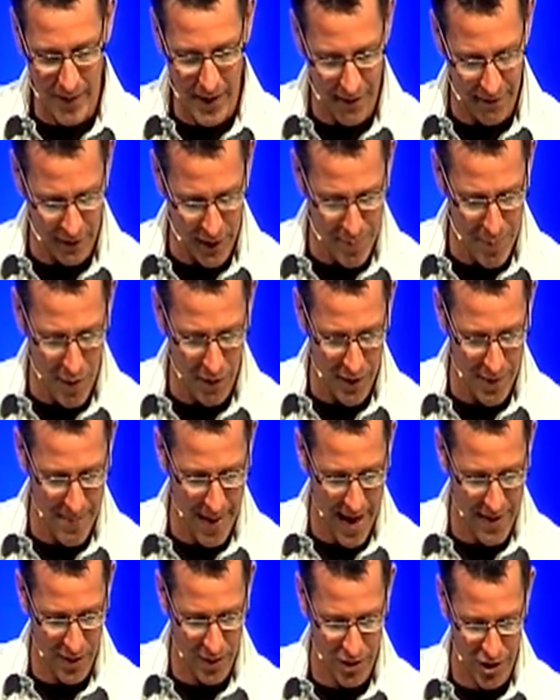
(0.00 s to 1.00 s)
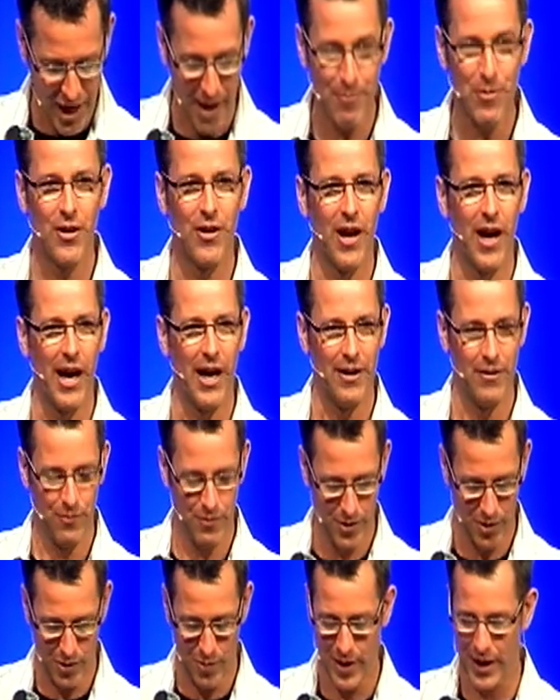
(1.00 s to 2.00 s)
Flip over to Matthew chapter 9
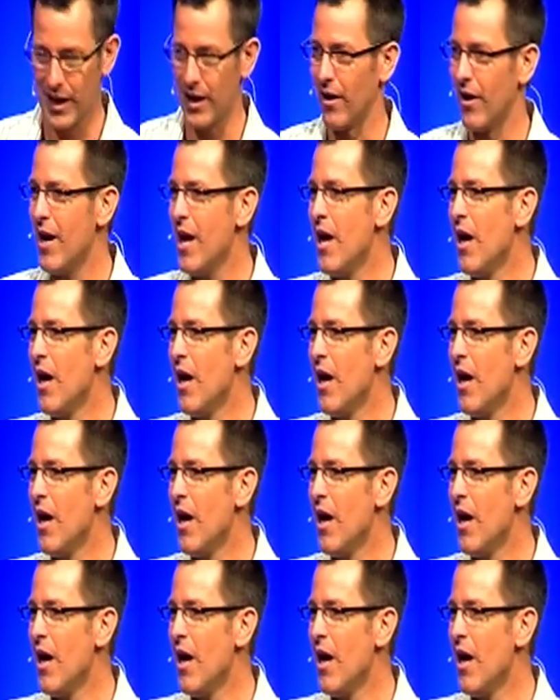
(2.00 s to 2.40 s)
real quick here.